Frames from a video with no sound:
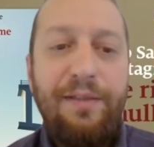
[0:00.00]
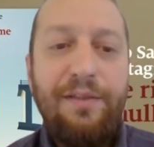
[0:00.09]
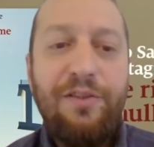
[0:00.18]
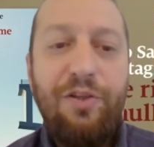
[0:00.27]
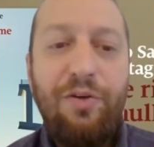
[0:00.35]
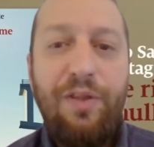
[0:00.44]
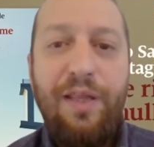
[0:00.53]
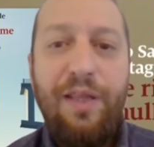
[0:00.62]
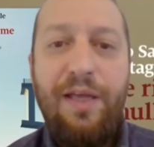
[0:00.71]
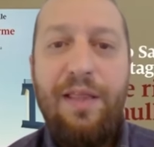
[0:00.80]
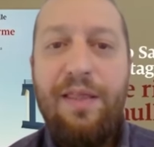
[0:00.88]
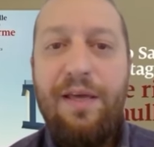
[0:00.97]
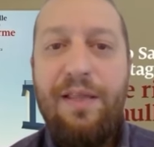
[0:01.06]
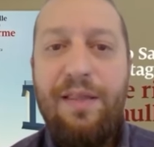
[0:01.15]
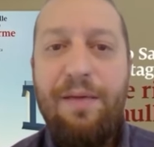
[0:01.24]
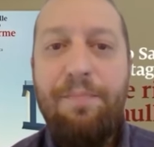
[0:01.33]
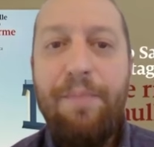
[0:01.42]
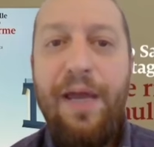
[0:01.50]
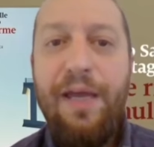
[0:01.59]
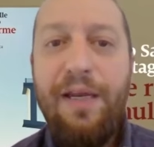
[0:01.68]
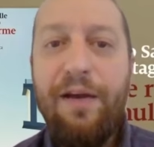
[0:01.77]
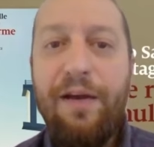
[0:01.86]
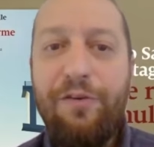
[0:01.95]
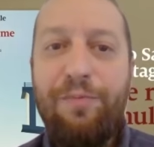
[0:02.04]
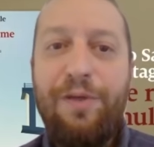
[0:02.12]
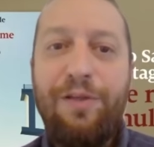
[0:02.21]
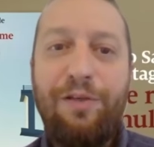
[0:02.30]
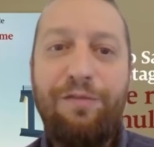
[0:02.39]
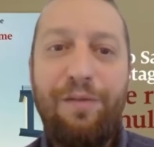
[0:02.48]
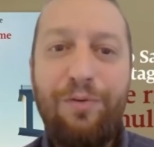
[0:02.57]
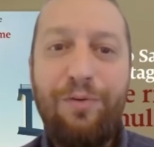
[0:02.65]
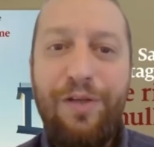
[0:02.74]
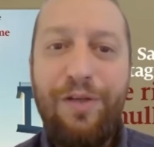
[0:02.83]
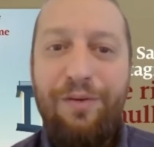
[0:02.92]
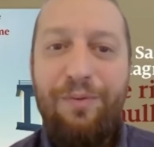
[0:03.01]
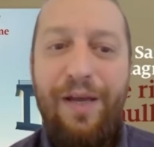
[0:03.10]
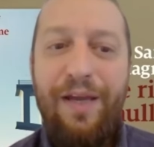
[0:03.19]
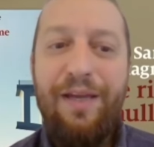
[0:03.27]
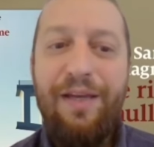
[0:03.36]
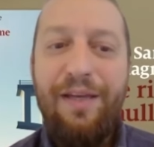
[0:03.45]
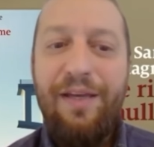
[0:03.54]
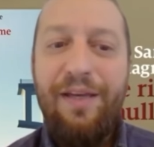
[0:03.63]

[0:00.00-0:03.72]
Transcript: So the main argument of the book, in a way,